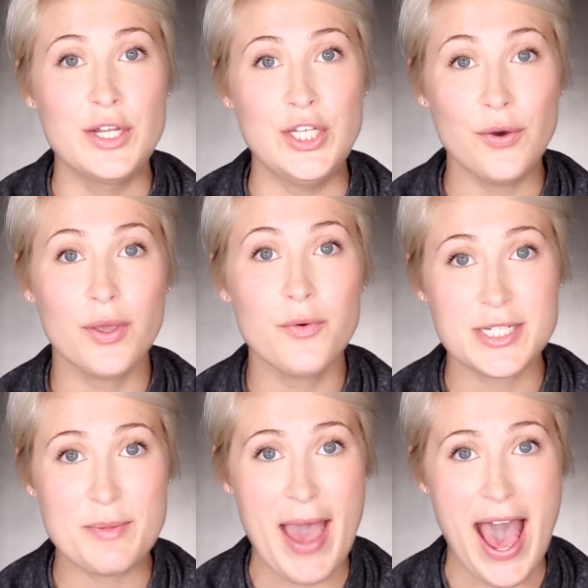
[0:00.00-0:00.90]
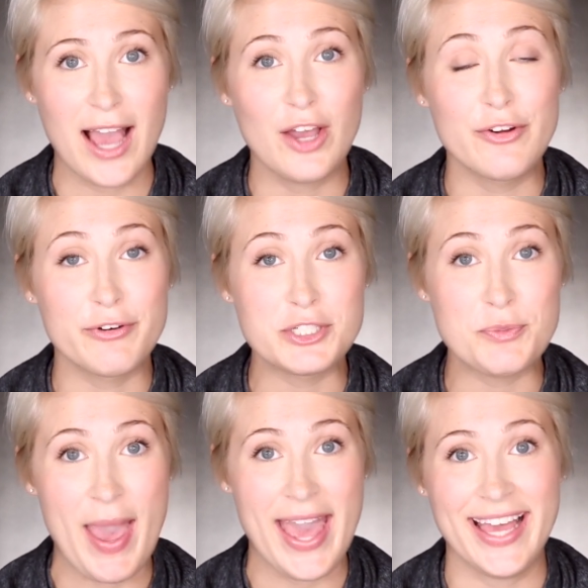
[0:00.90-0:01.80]
Knowing what to pack for
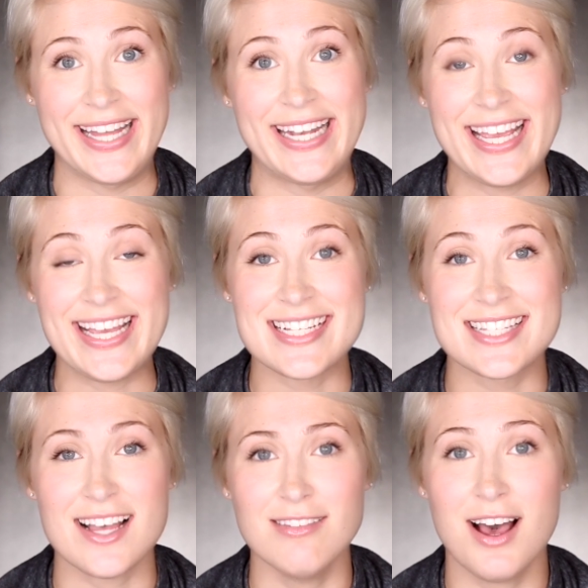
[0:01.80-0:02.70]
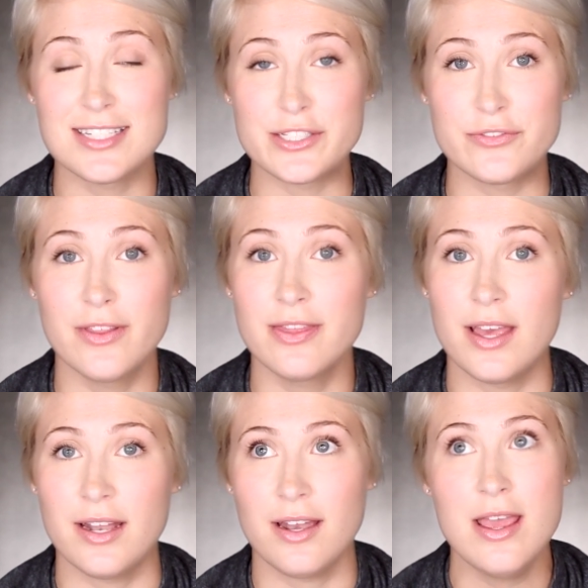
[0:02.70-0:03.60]
Japan is a lot different
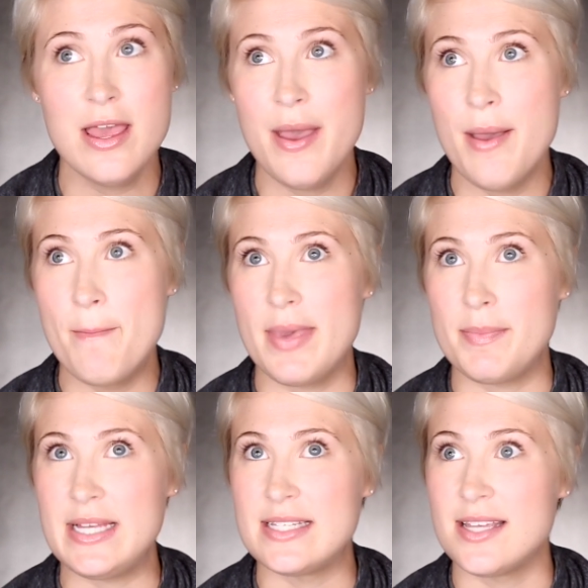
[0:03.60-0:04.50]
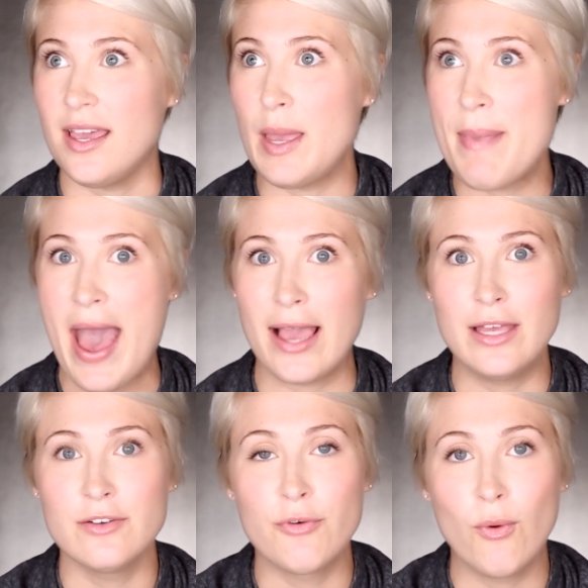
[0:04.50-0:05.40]
than maybe, say,
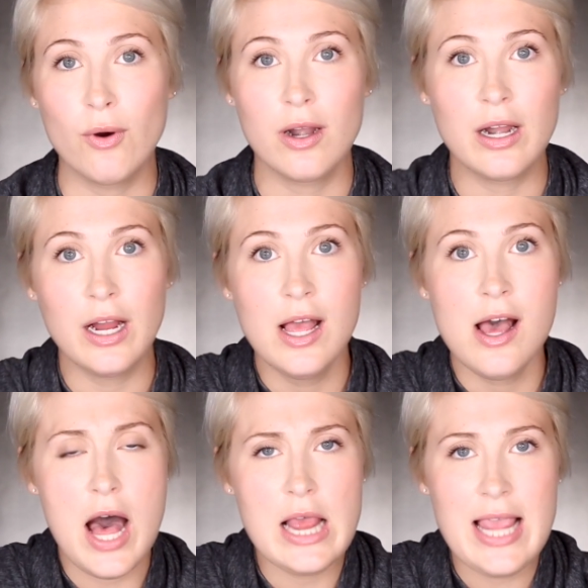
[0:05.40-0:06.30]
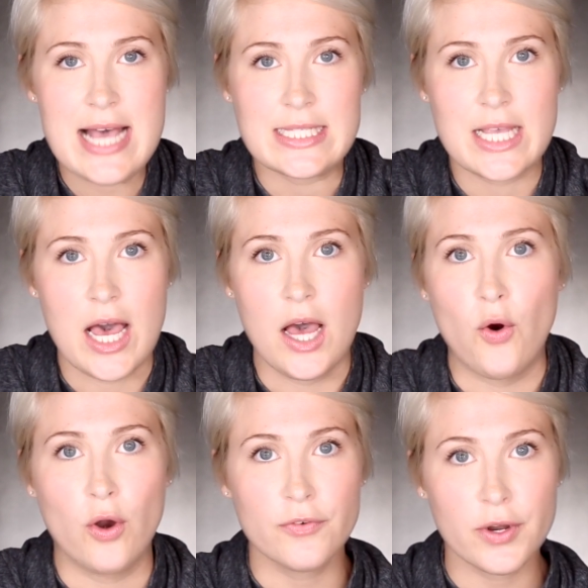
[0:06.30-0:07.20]
packing for Alaska
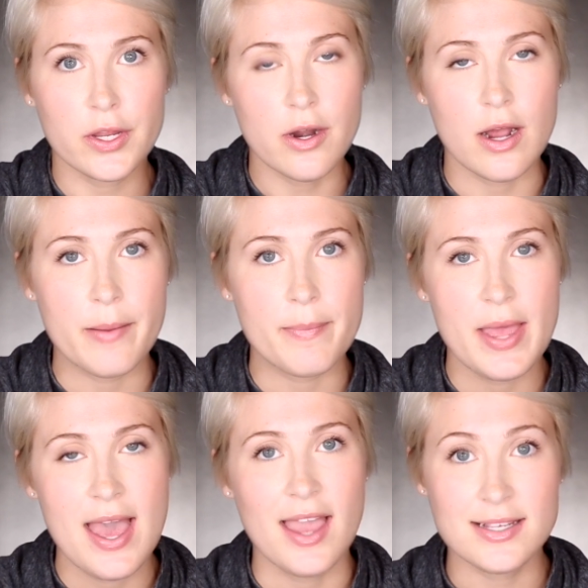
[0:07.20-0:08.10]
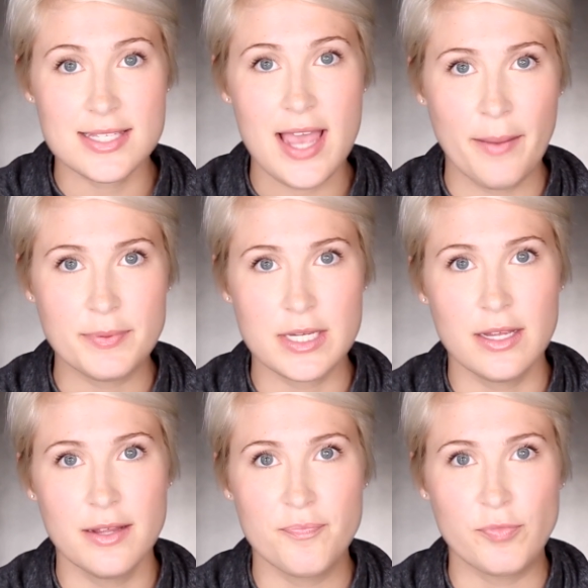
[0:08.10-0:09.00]
or for Europe,
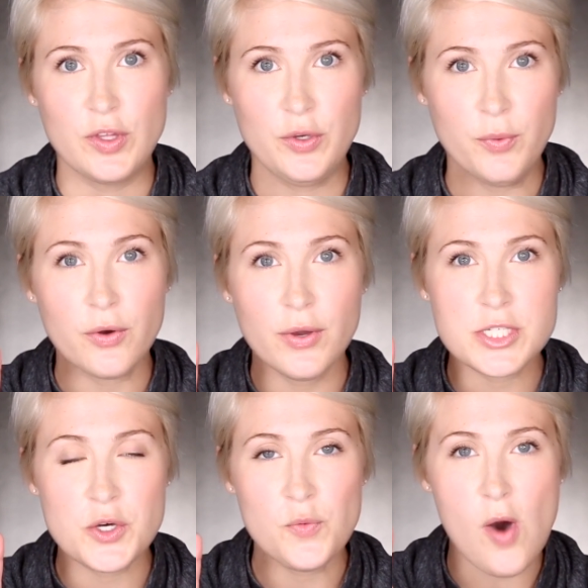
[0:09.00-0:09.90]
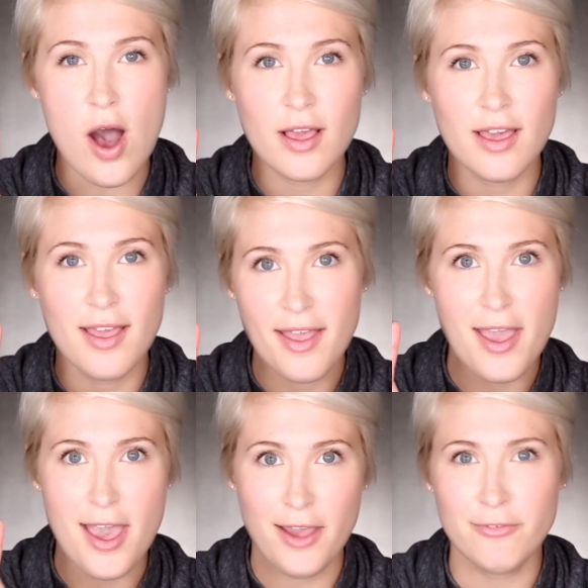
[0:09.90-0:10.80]
except you are going to walk
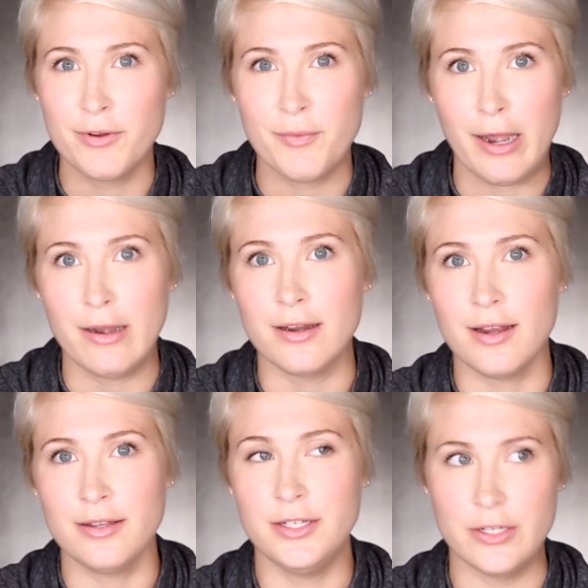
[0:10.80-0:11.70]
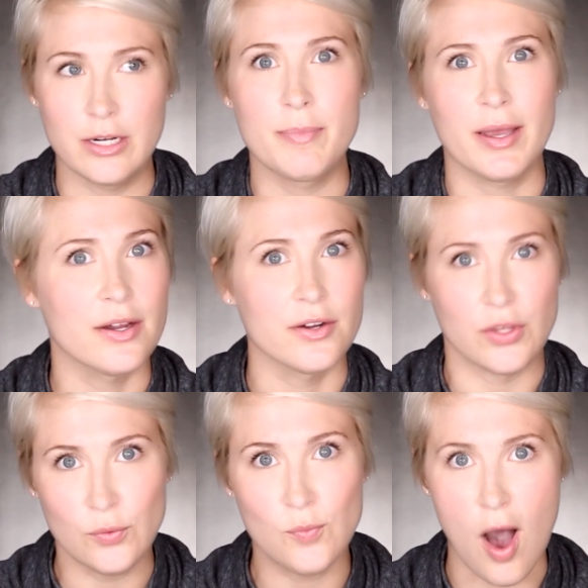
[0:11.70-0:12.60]
everywhere. In Europe, I hear
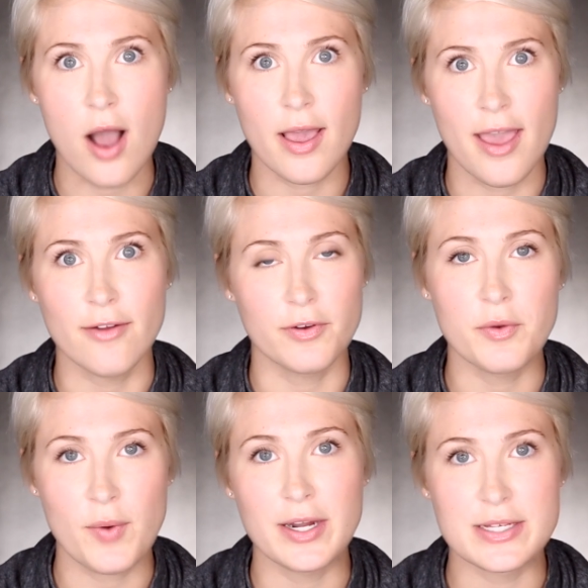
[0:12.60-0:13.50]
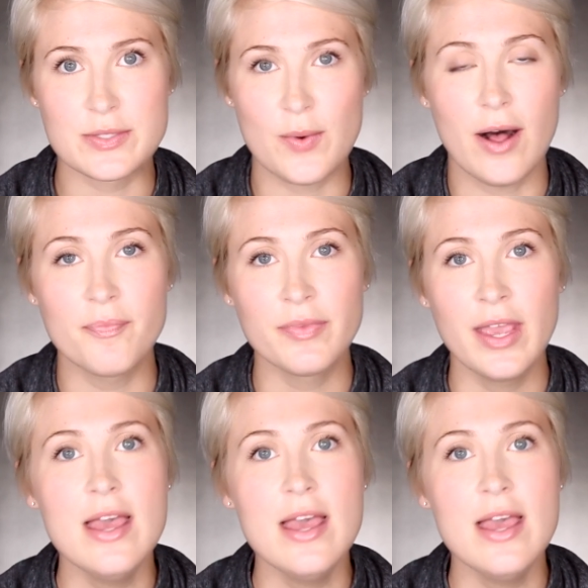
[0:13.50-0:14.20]
you walk everywhere as well.